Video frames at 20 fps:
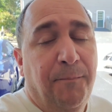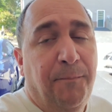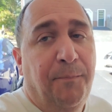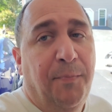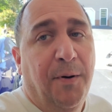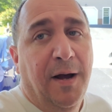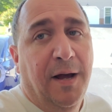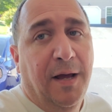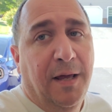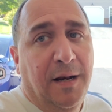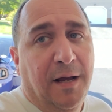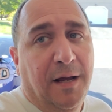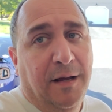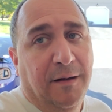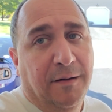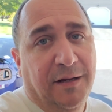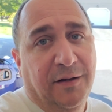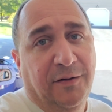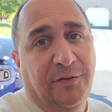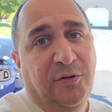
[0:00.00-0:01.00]

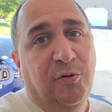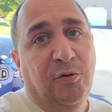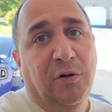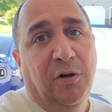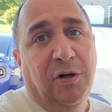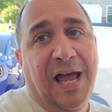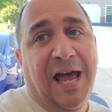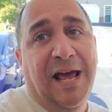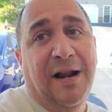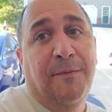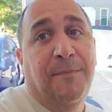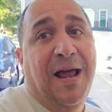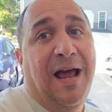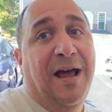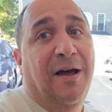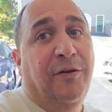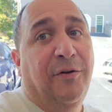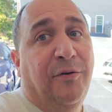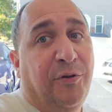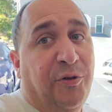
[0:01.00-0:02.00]
but because you look at them
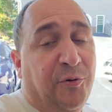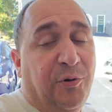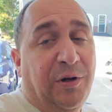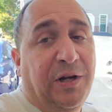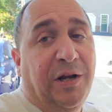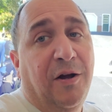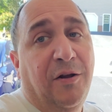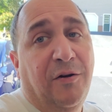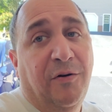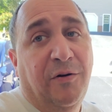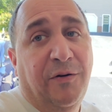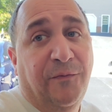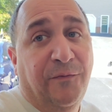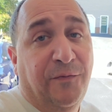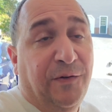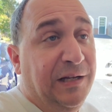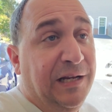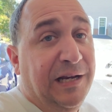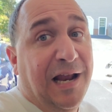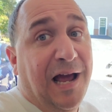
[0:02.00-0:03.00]
now, they're
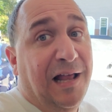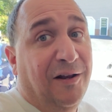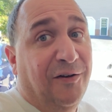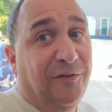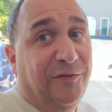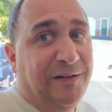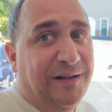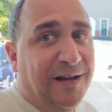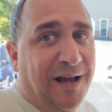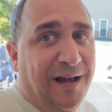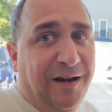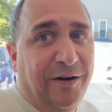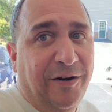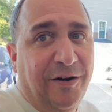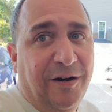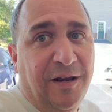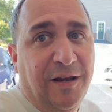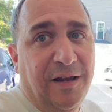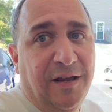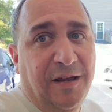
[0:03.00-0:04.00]
$350 a tire,
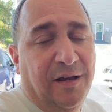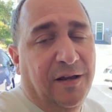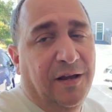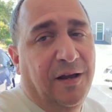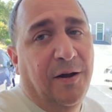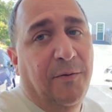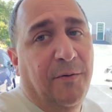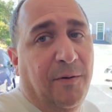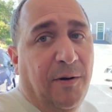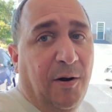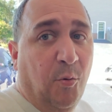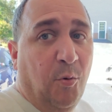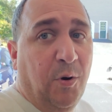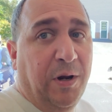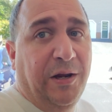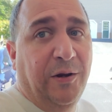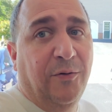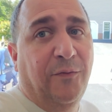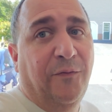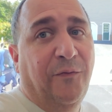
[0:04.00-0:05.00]
a
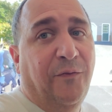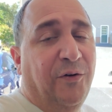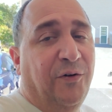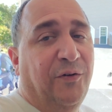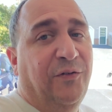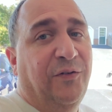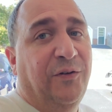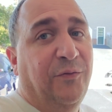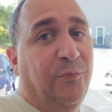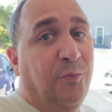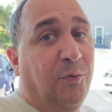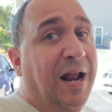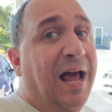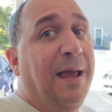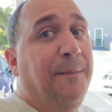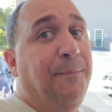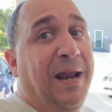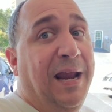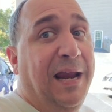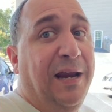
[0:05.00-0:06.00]
wheel, versus what
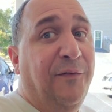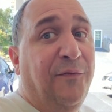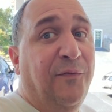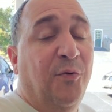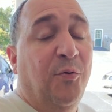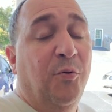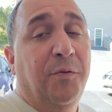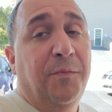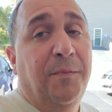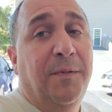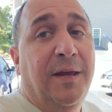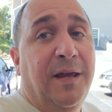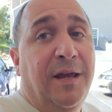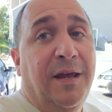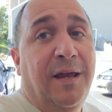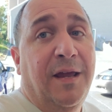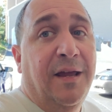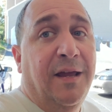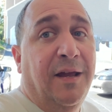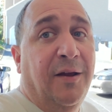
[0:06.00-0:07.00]
I paid for,
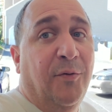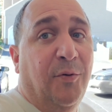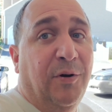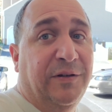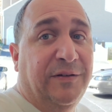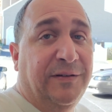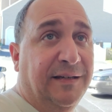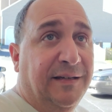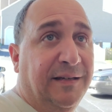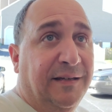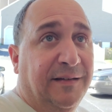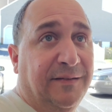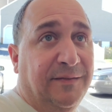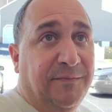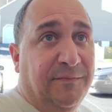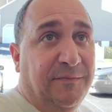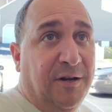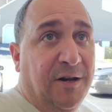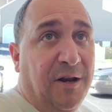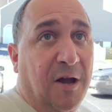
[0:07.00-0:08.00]
which is
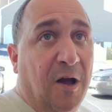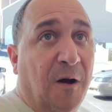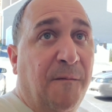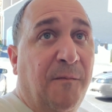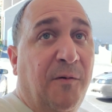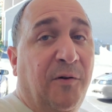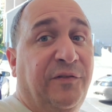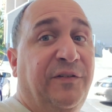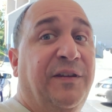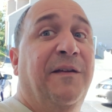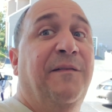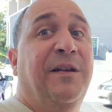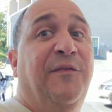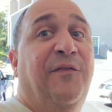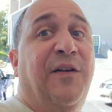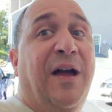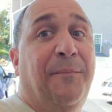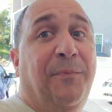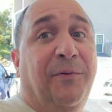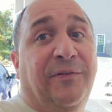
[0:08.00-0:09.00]
almost
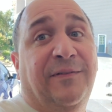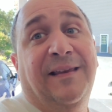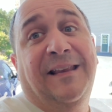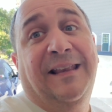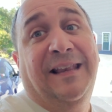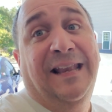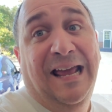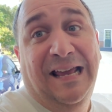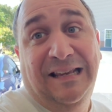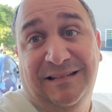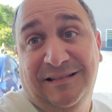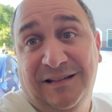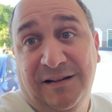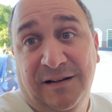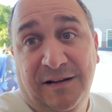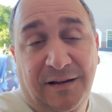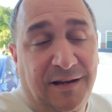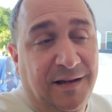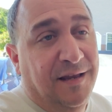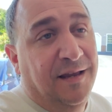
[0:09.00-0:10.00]
75% less.
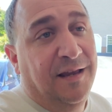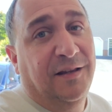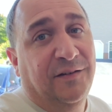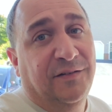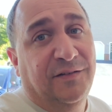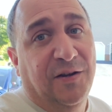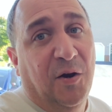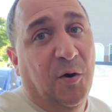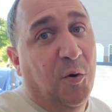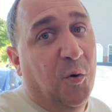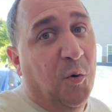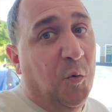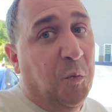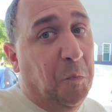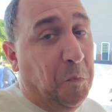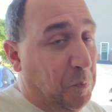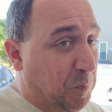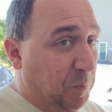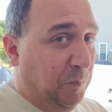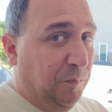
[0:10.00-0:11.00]
So
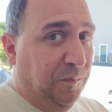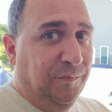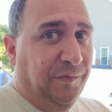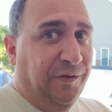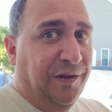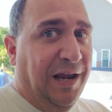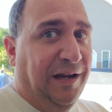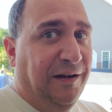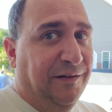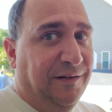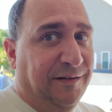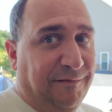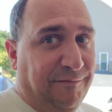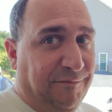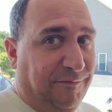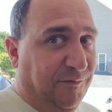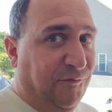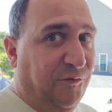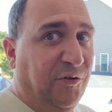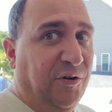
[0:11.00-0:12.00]
thanks
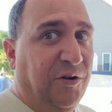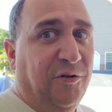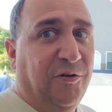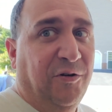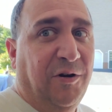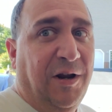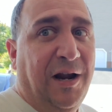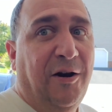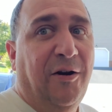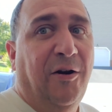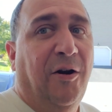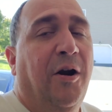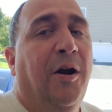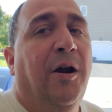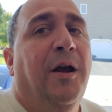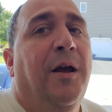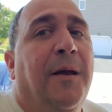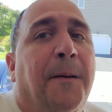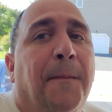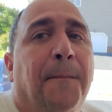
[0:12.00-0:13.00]
for your error.
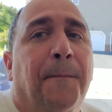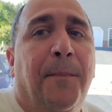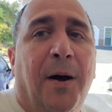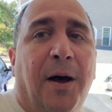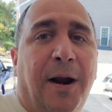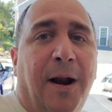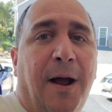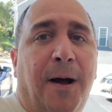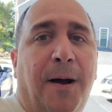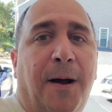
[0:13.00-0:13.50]
But